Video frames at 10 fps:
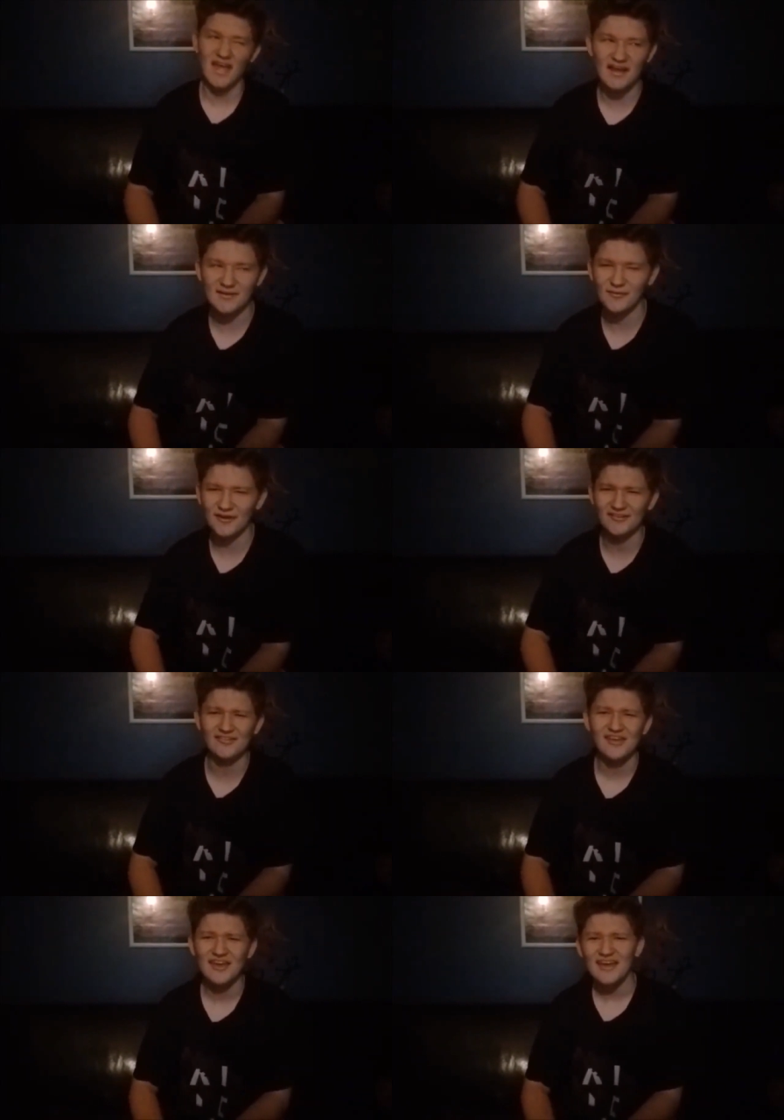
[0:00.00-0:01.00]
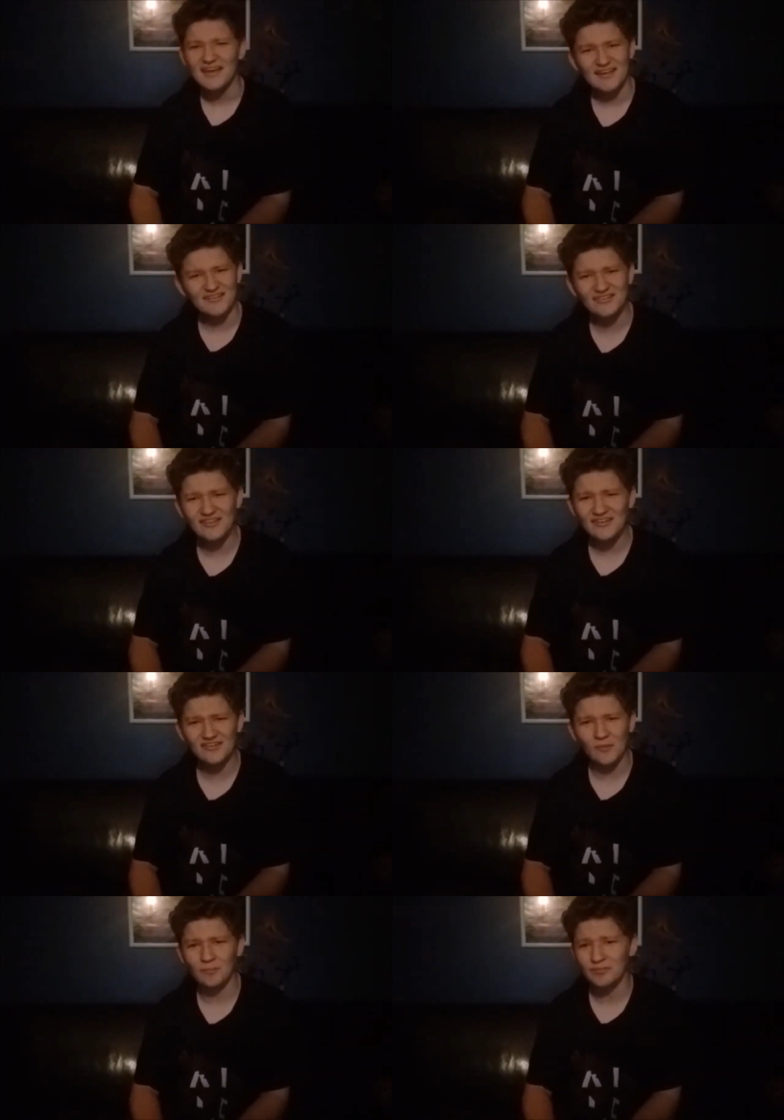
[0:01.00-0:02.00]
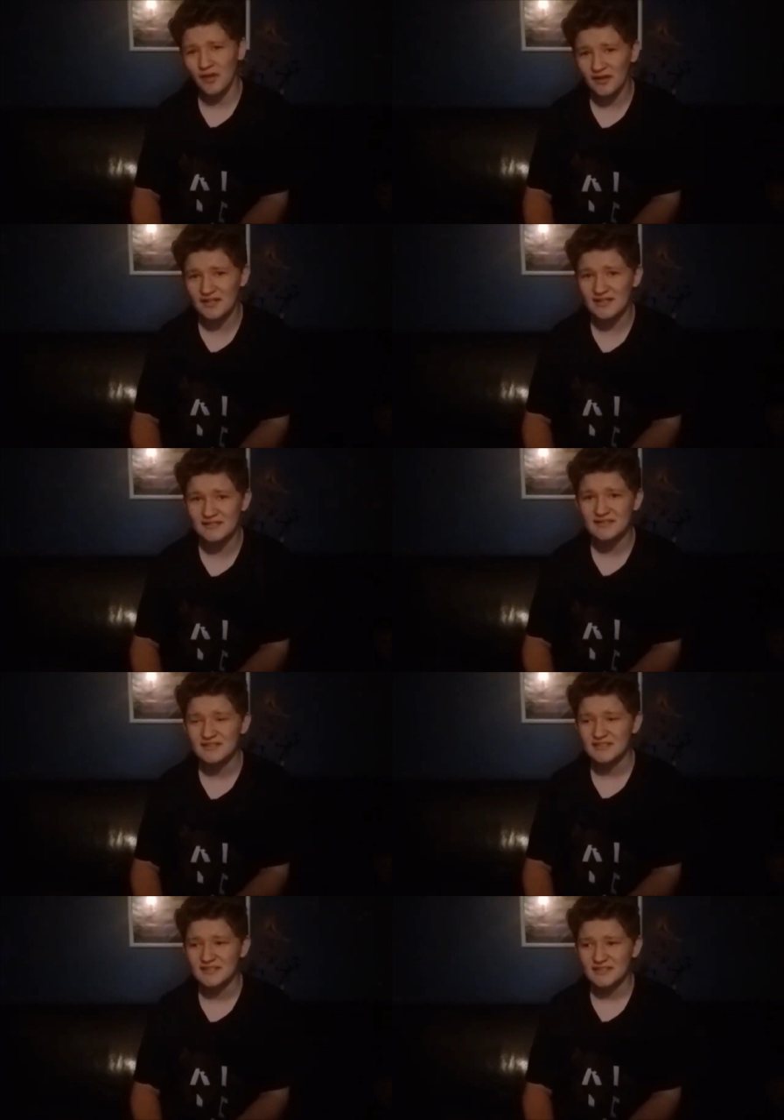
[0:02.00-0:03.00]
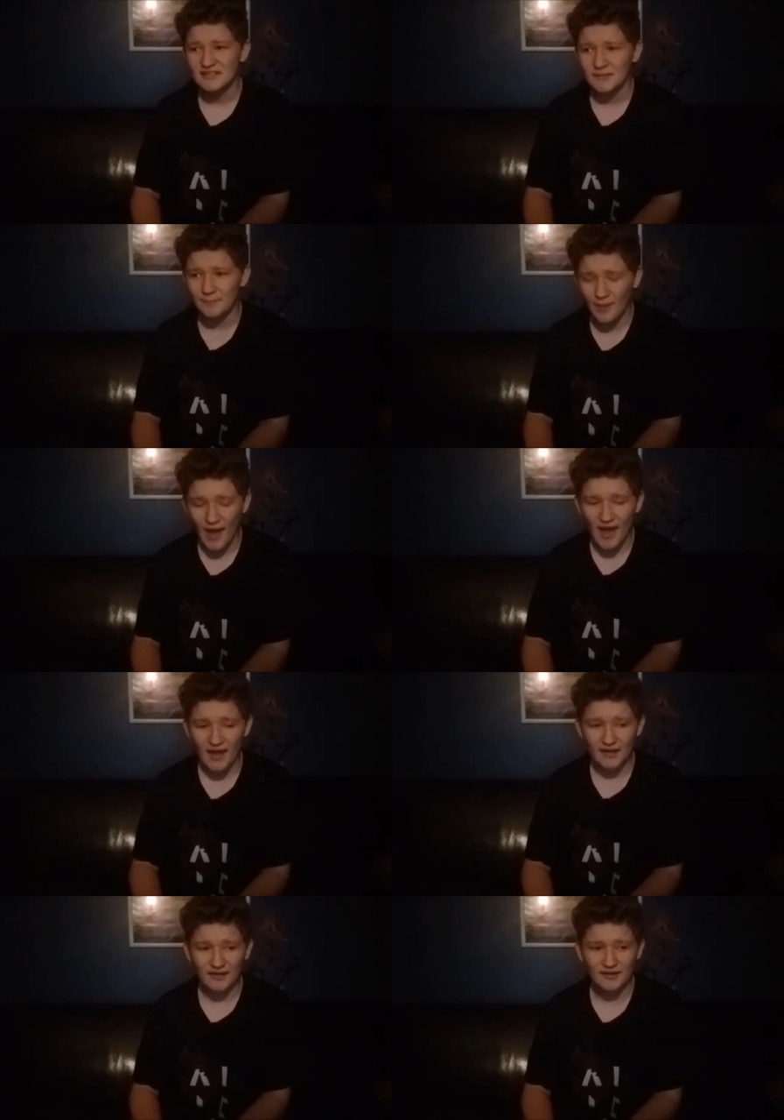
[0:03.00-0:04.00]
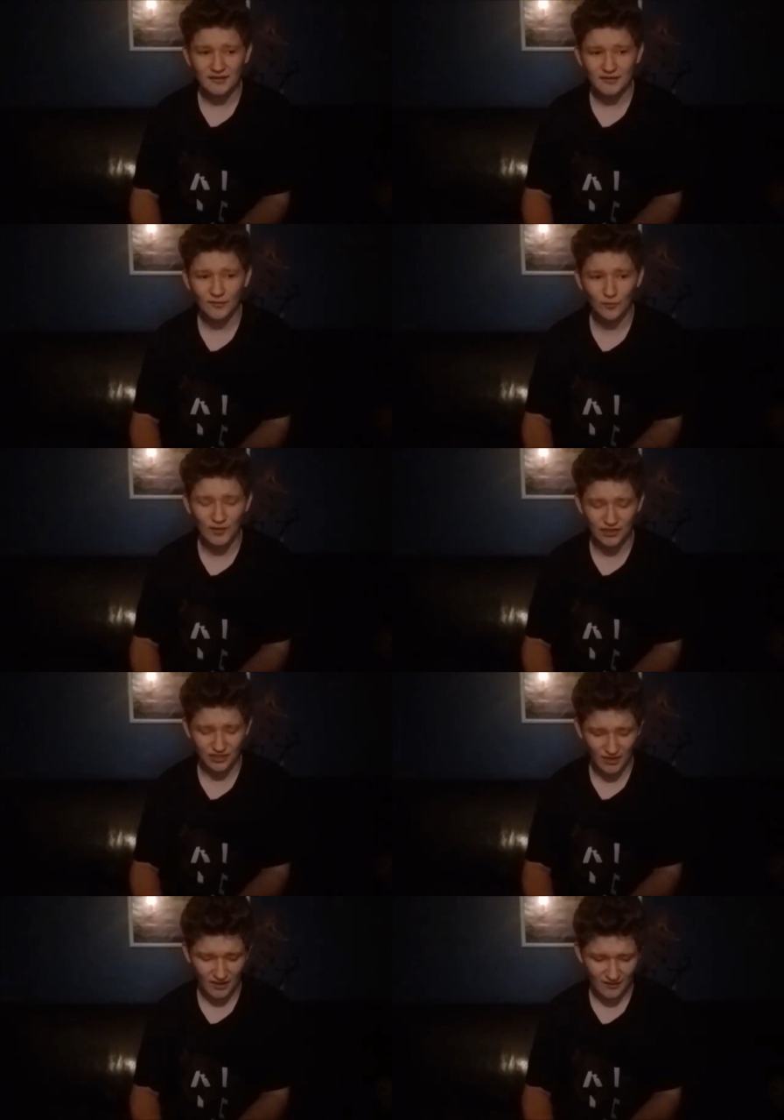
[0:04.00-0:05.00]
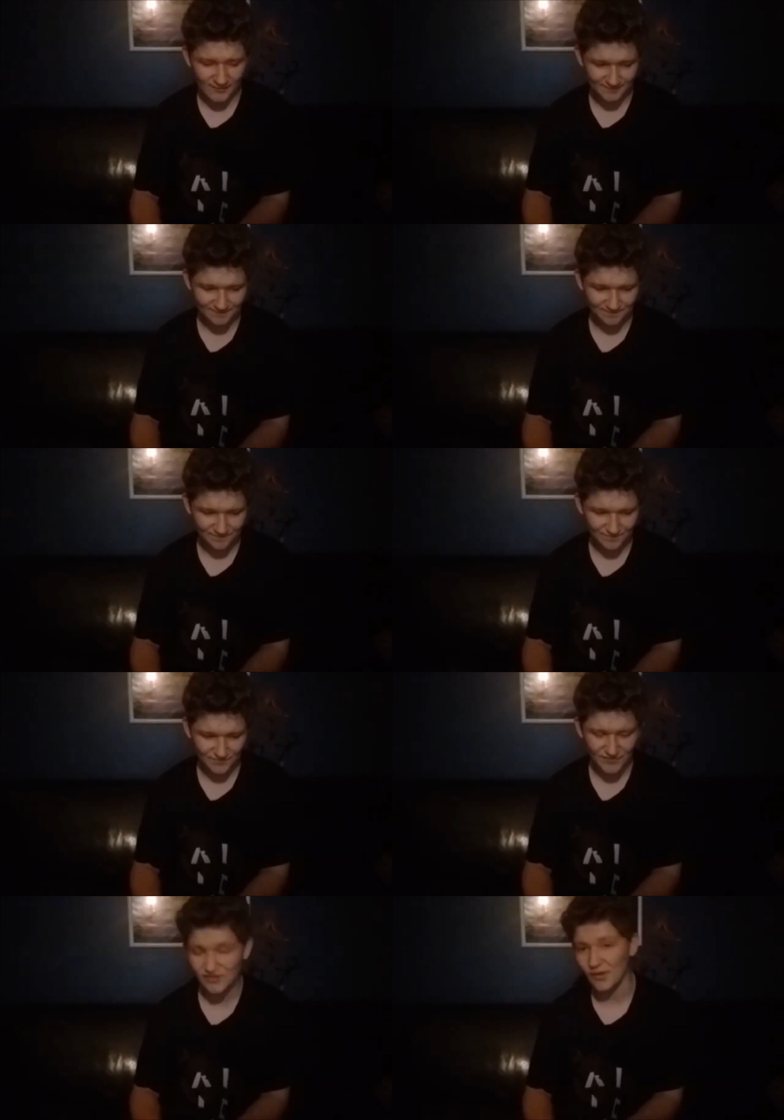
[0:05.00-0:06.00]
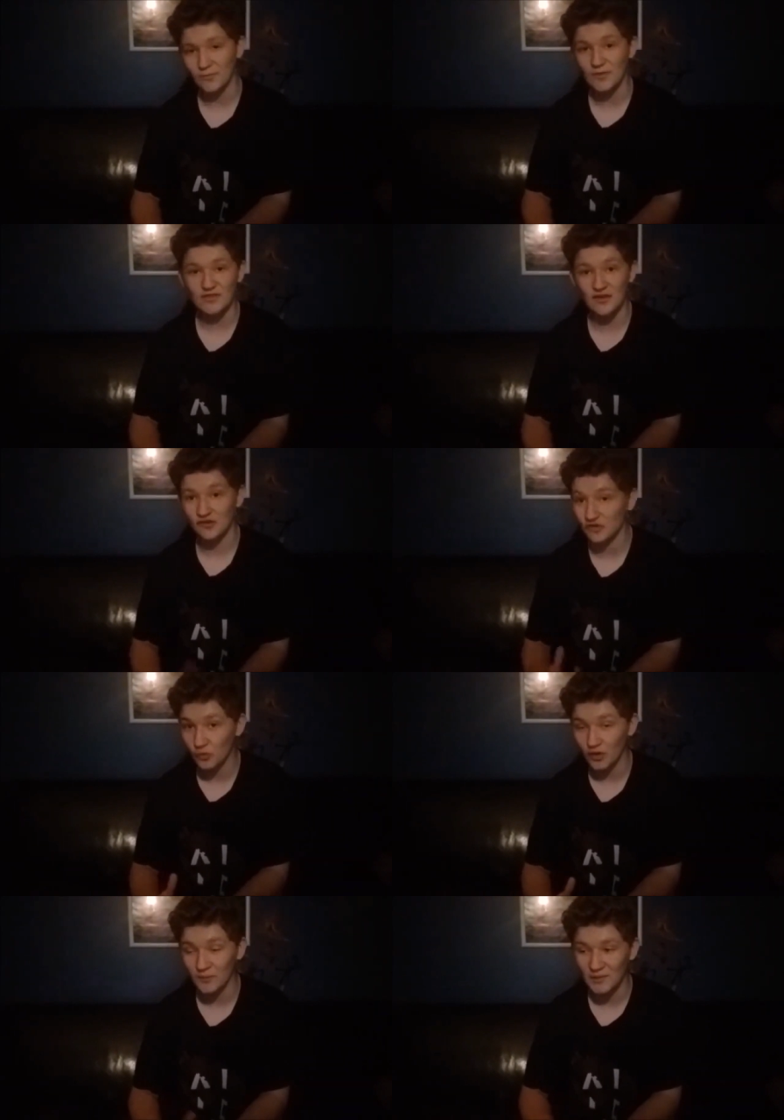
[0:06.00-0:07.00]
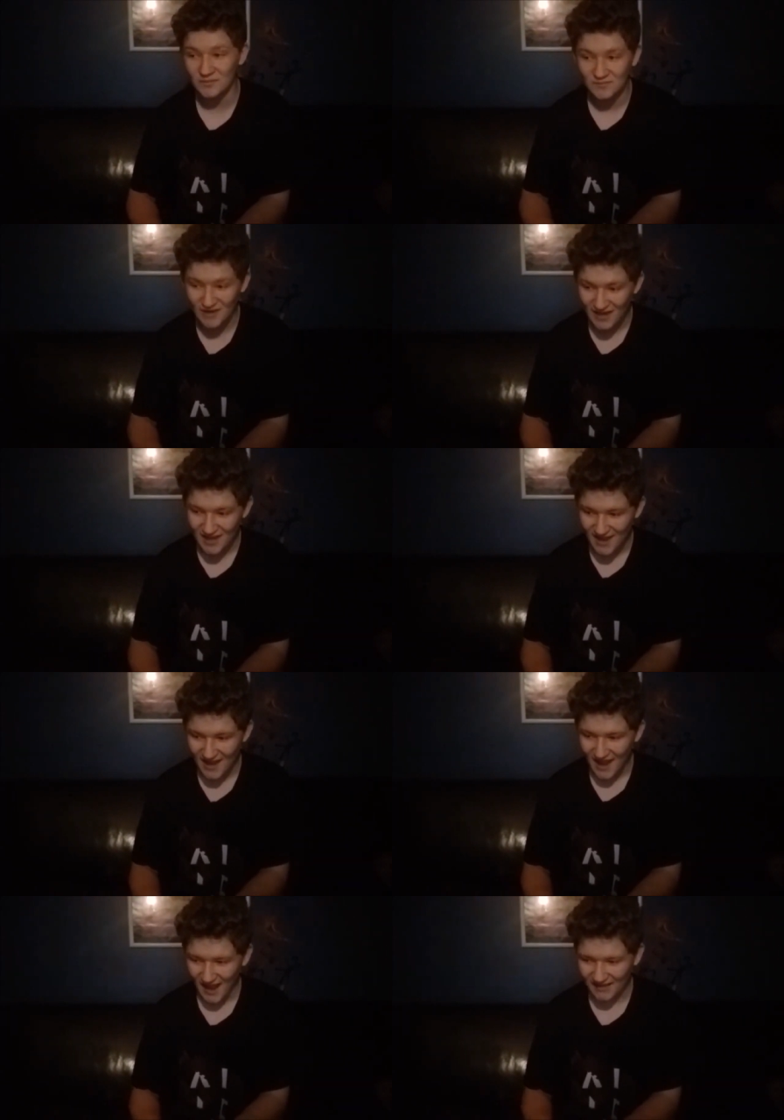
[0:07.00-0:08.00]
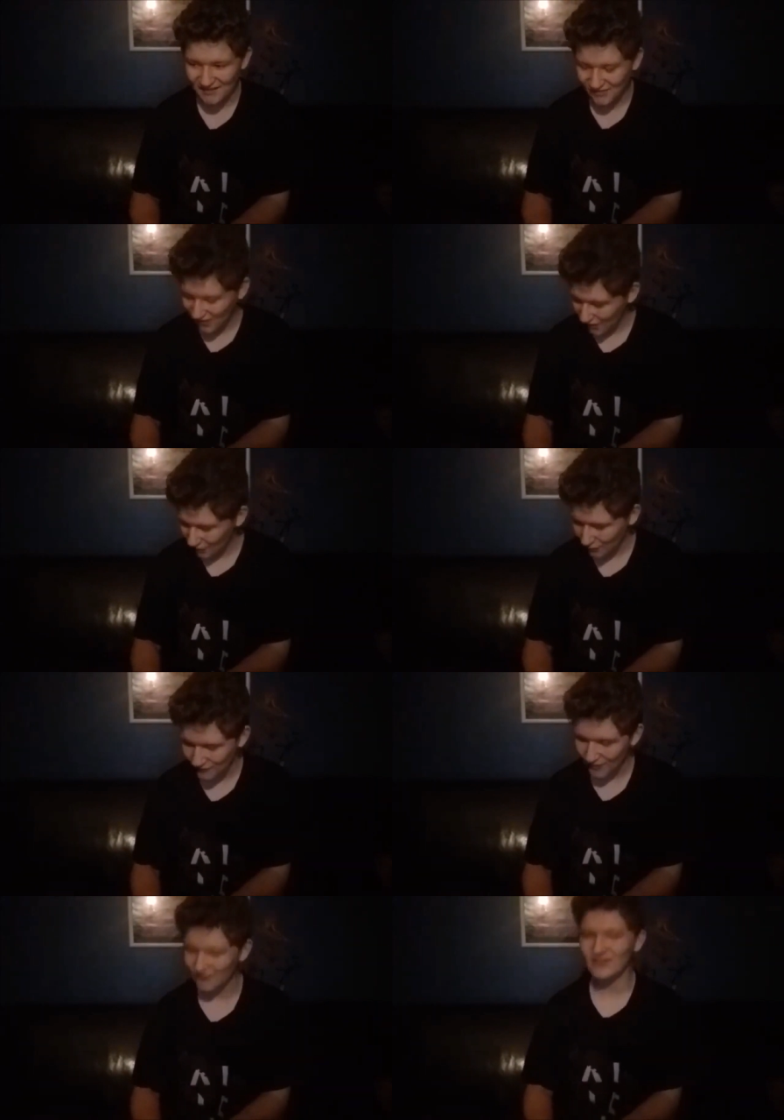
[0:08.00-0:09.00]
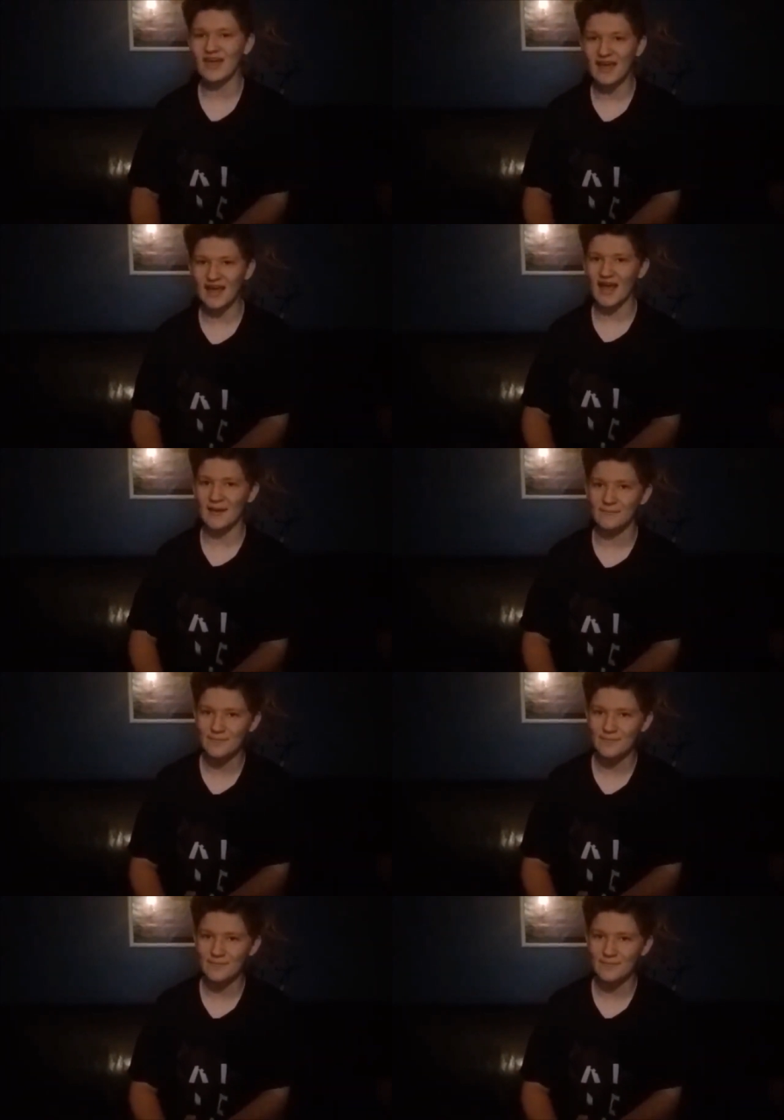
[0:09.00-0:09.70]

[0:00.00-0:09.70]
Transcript: Anyways, he sees a bloody bag with um, something in there squirming, and he's there to investigate a